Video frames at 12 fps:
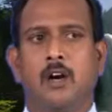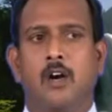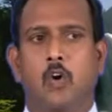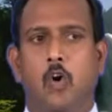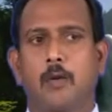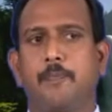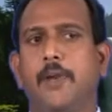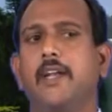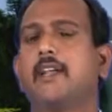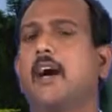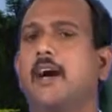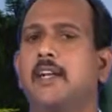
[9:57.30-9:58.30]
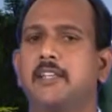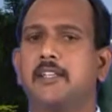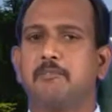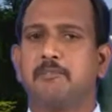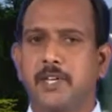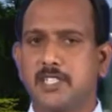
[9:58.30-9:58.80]
Corporate and
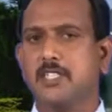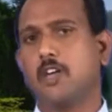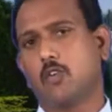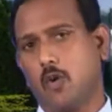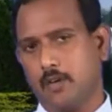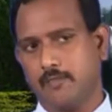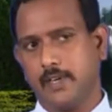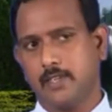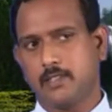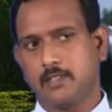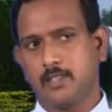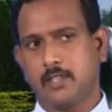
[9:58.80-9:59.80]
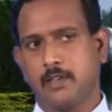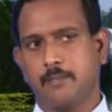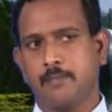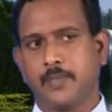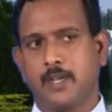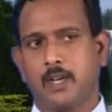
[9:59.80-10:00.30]
personal conflicts,
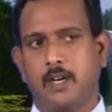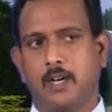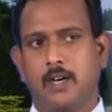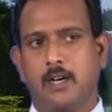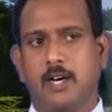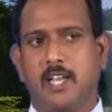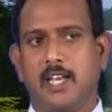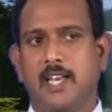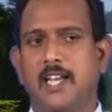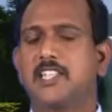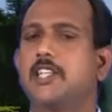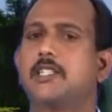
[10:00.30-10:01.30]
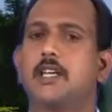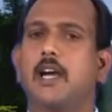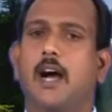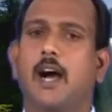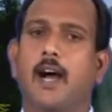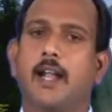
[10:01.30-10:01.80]
latent
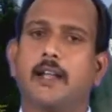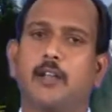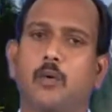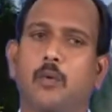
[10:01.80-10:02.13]
and